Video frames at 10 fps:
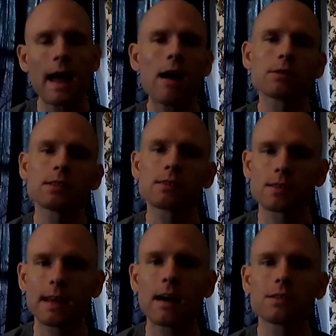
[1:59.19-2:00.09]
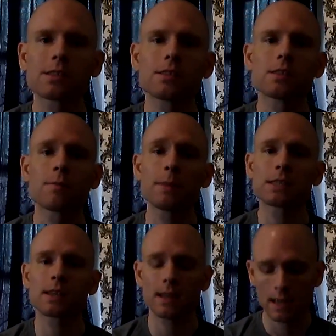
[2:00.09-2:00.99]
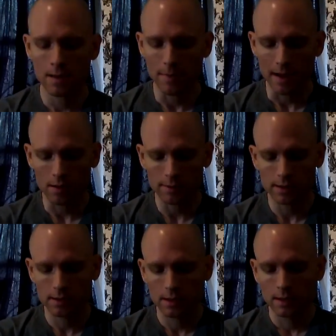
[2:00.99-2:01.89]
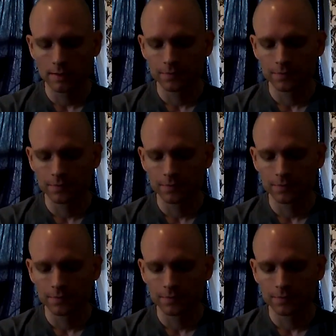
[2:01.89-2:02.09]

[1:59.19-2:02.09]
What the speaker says: thousands and thousands of missing emails.